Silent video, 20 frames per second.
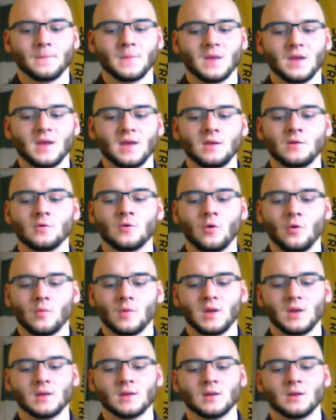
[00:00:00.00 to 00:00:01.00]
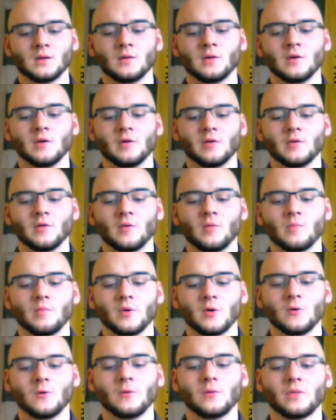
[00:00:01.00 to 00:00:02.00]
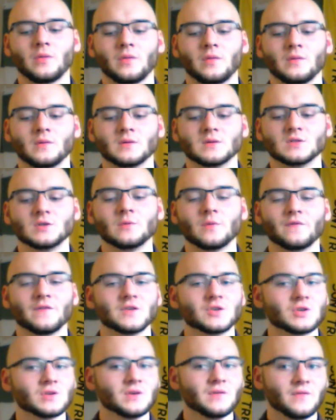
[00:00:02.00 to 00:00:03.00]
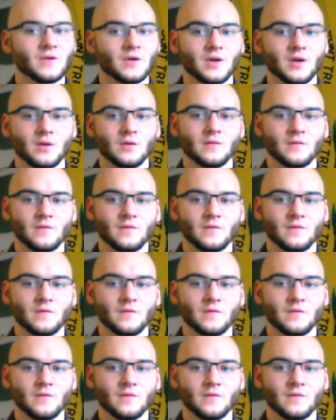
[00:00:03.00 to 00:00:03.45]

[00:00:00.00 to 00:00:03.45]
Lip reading: it and Korean both superficially very,